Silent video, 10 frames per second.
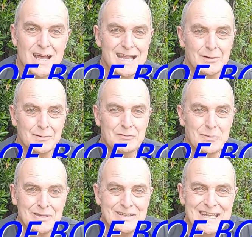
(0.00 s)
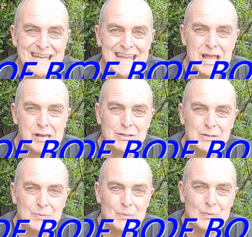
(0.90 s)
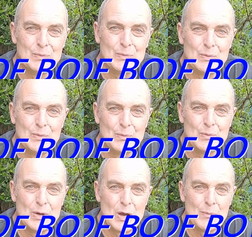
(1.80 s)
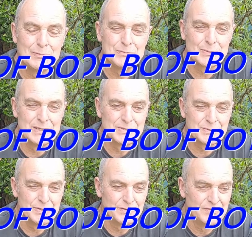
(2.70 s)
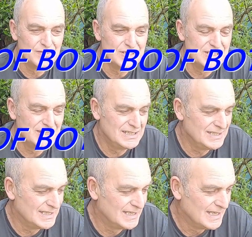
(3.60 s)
Hello everyone, and welcome to Enjoy Your Fishing.